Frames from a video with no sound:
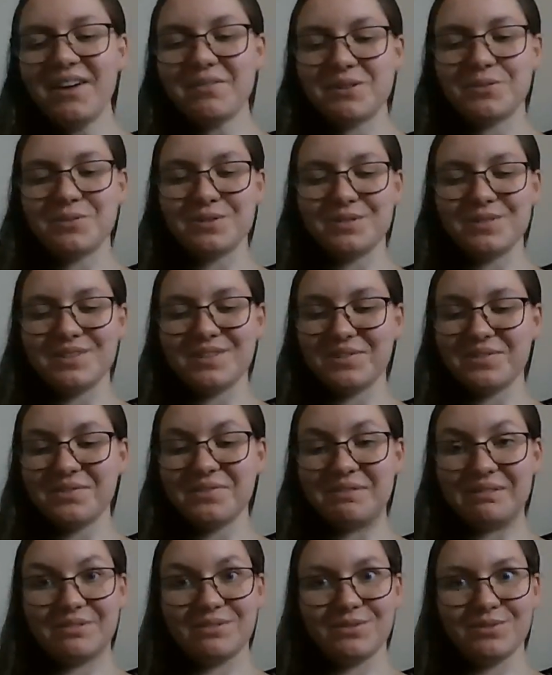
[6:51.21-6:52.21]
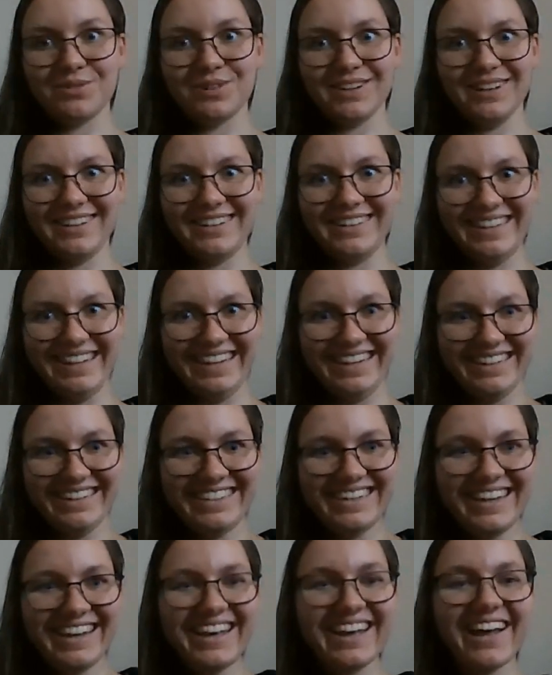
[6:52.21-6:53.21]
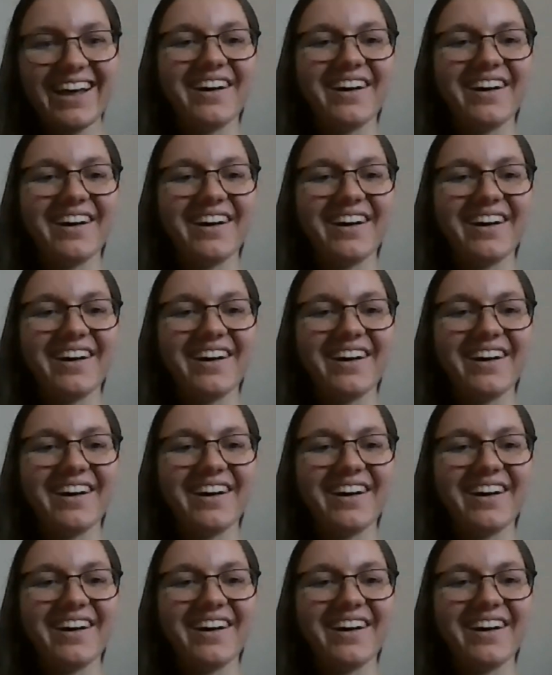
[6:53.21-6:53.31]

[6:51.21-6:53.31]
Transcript: which was brilliant.